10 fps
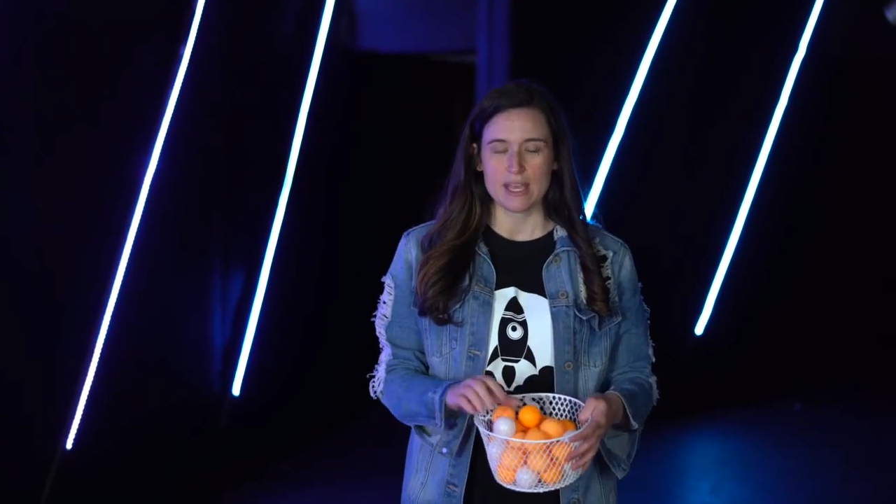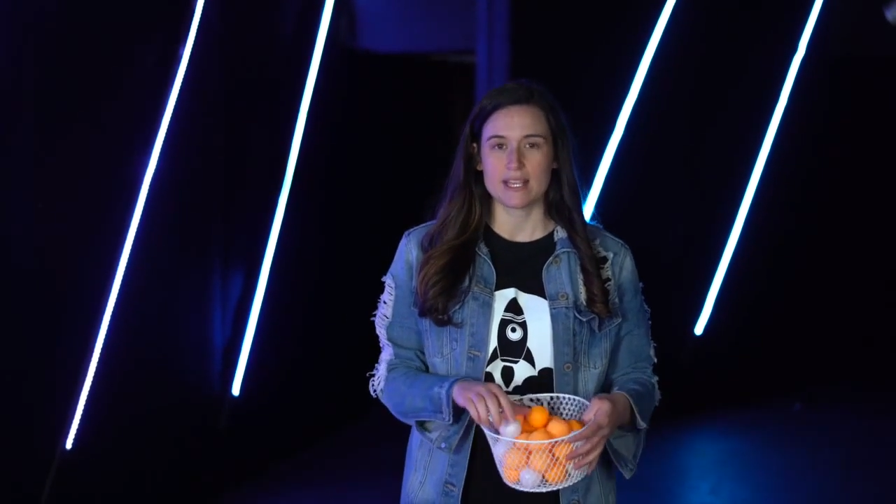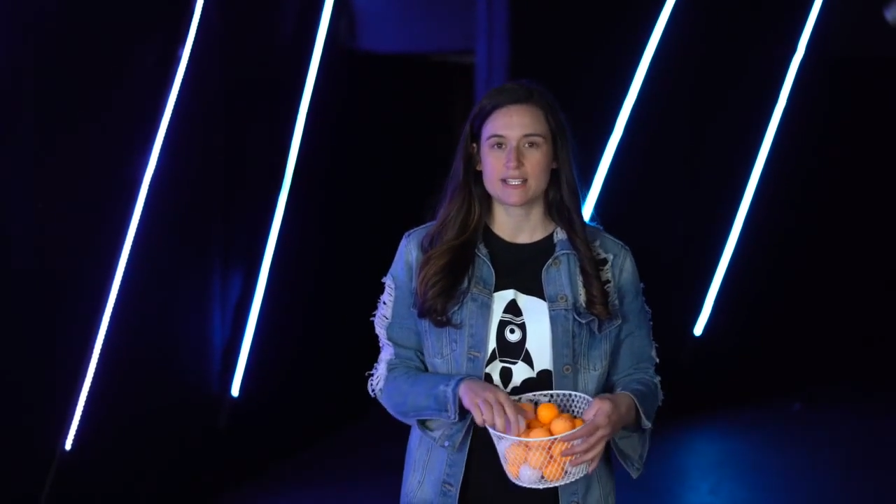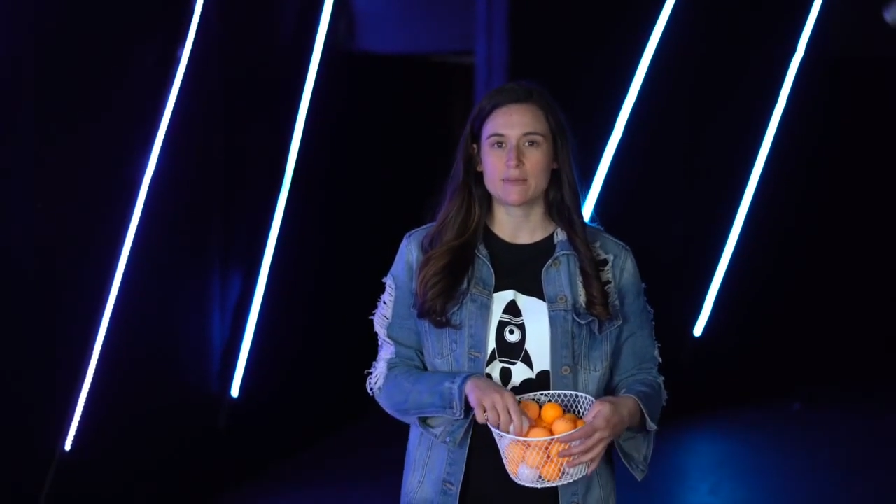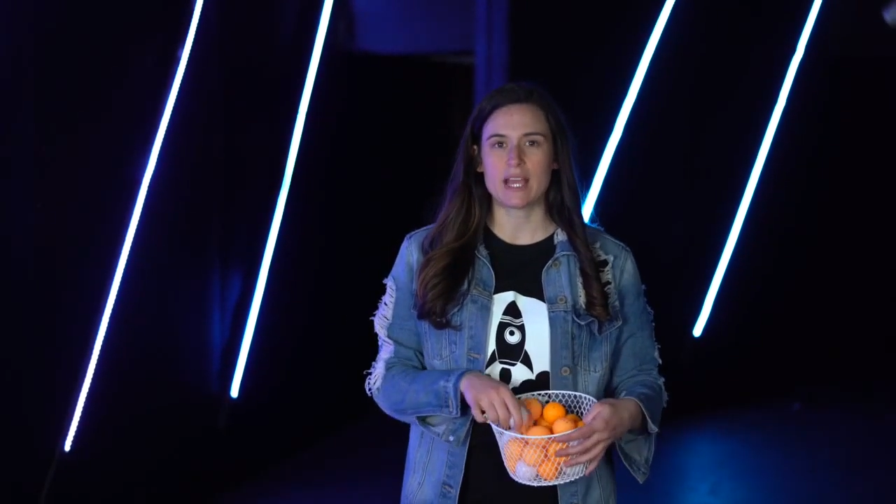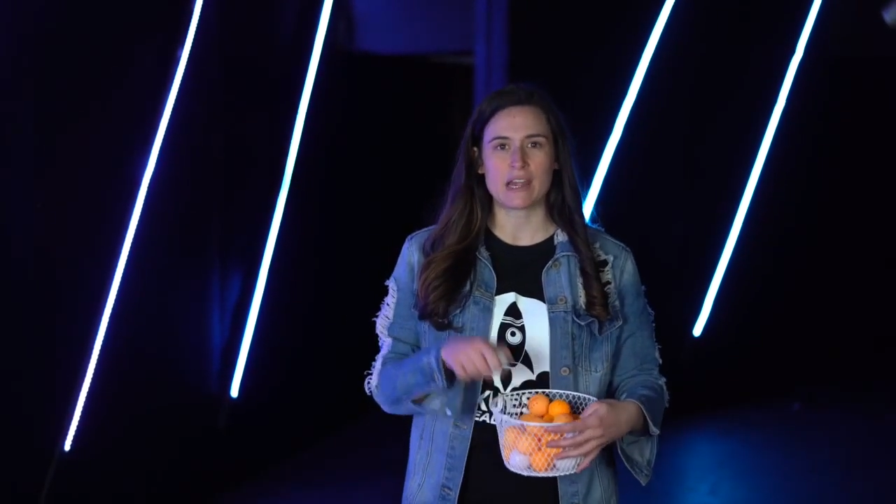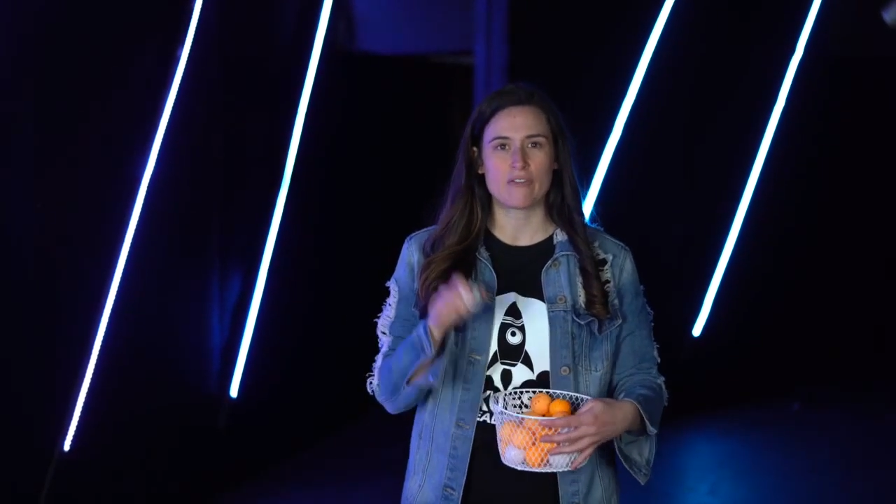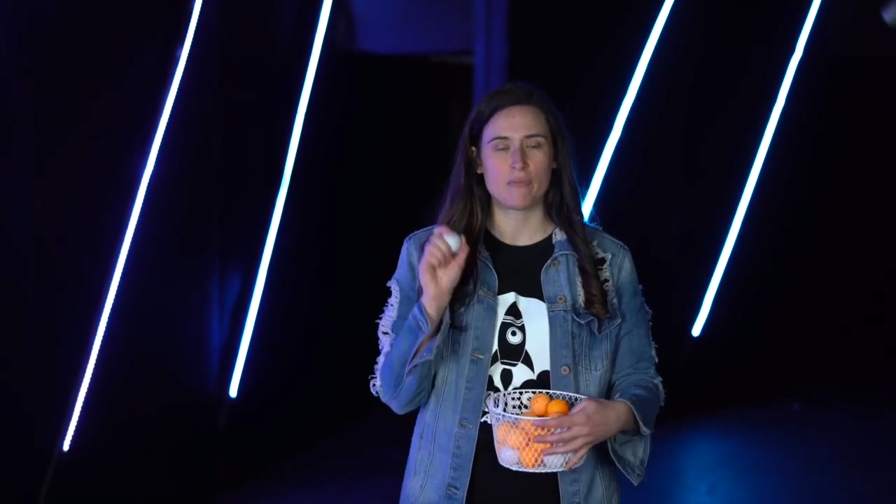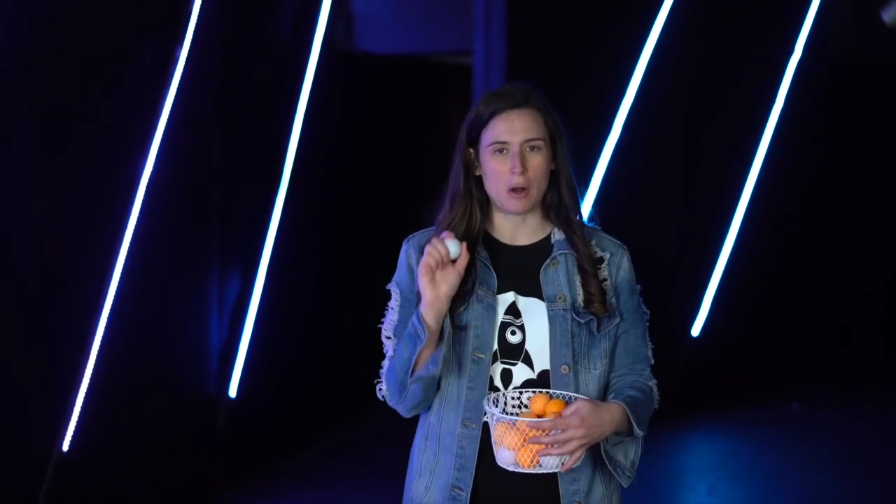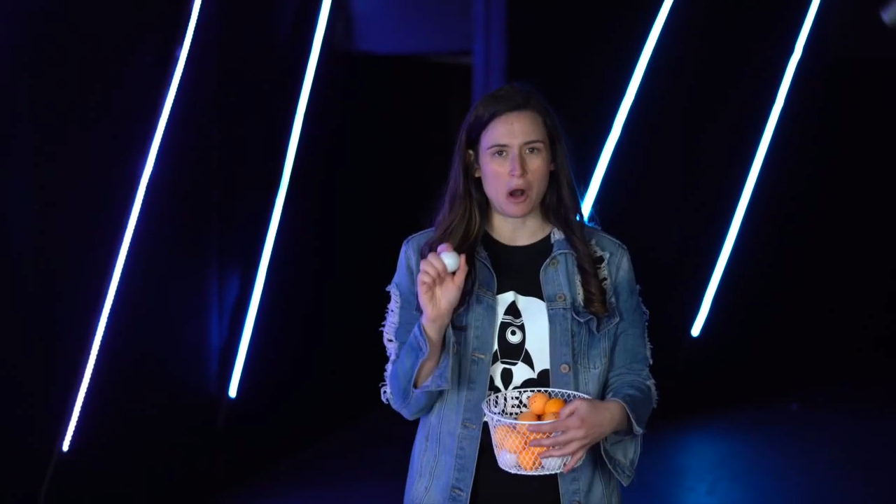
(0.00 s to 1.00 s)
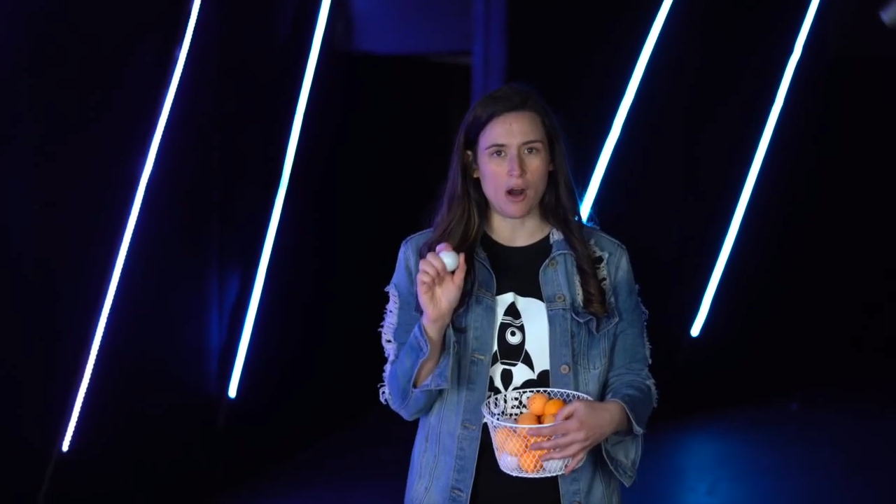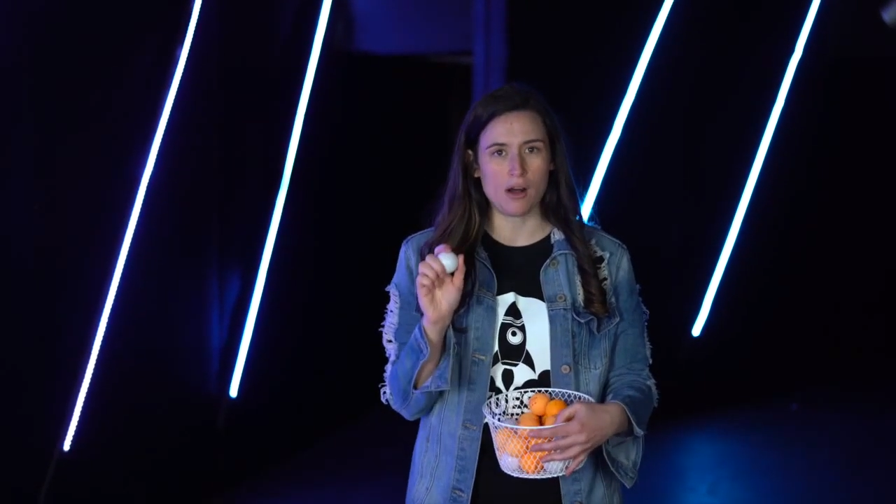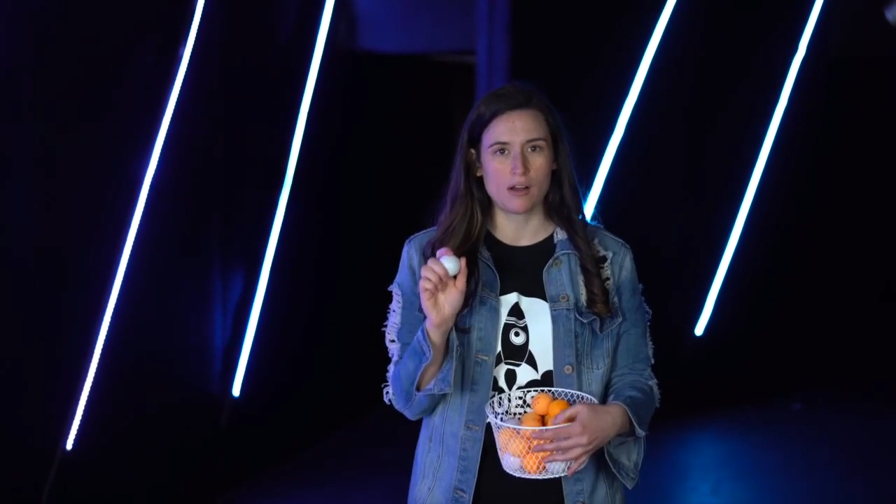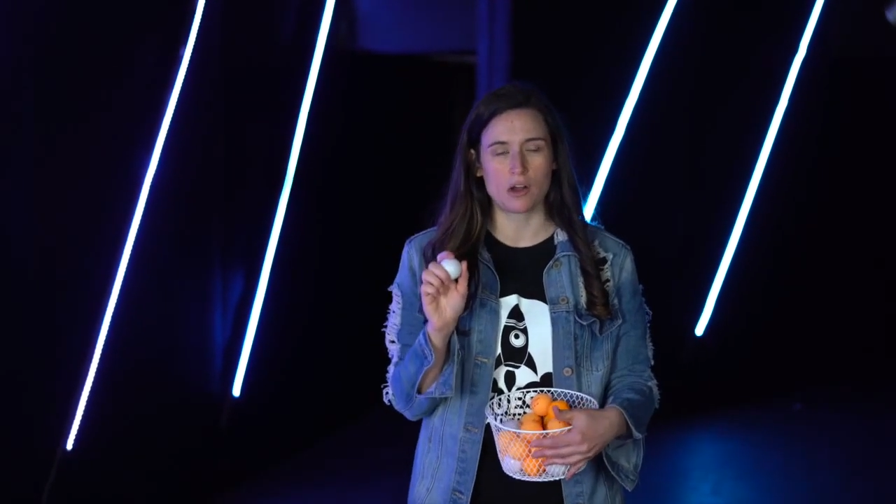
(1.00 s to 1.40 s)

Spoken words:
is some kind of ball